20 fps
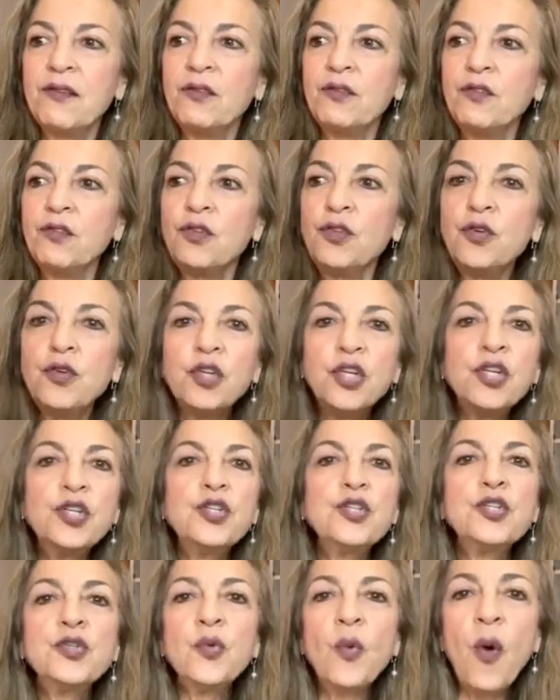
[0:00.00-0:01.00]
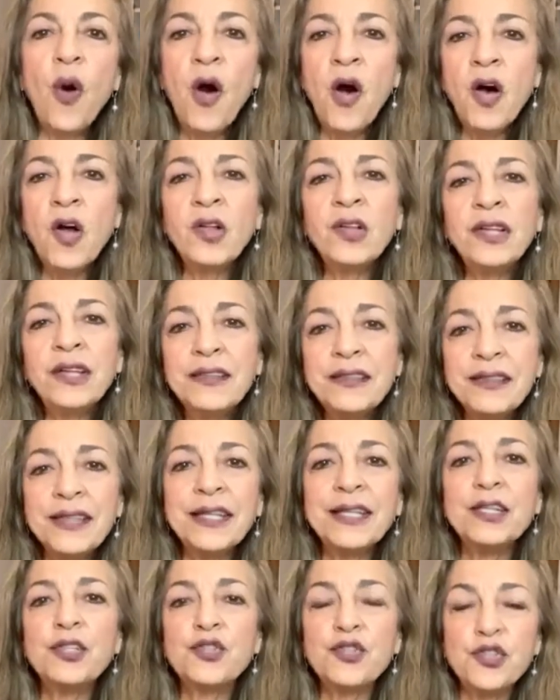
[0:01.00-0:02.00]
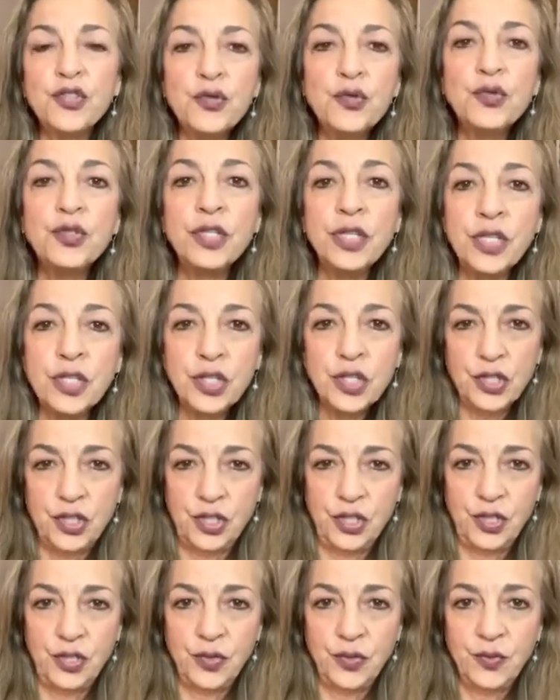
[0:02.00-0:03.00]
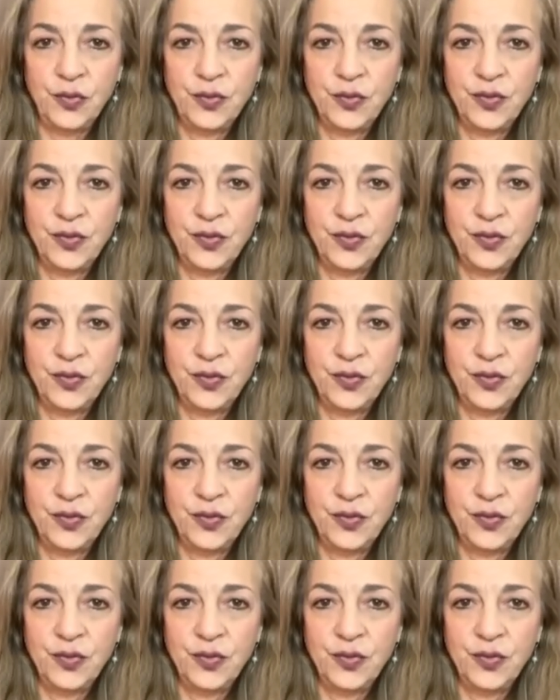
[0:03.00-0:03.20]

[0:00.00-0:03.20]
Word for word: you can do all the things you need to